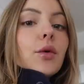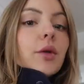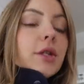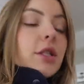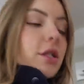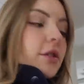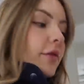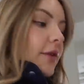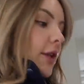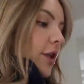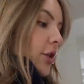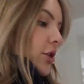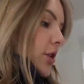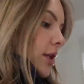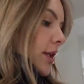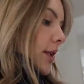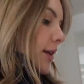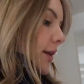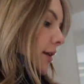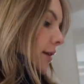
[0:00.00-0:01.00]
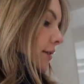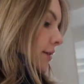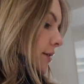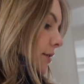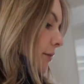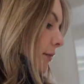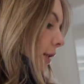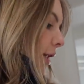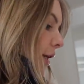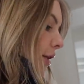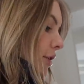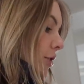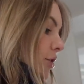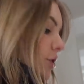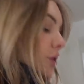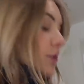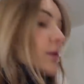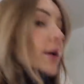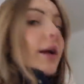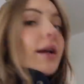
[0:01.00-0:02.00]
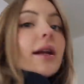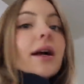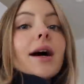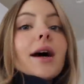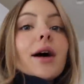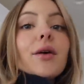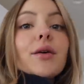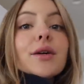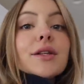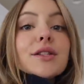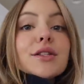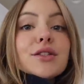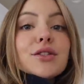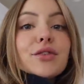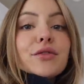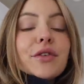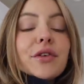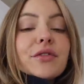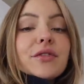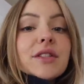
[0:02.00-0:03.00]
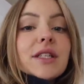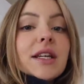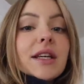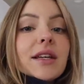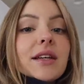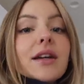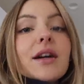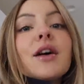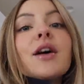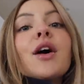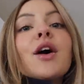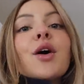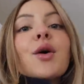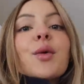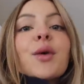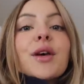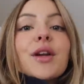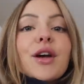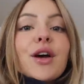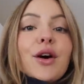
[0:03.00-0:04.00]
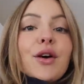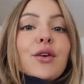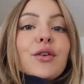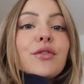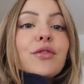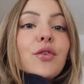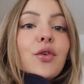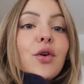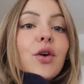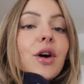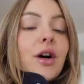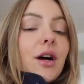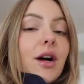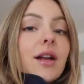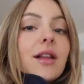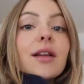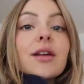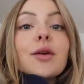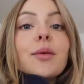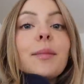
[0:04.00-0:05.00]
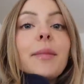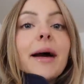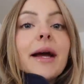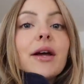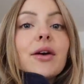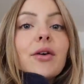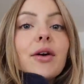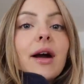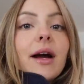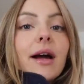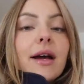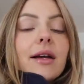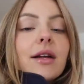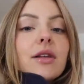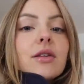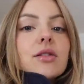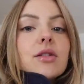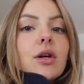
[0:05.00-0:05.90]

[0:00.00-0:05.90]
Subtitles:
We just finished eating some lunch and right now it's 2:15. We're gonna go for a little bike ride.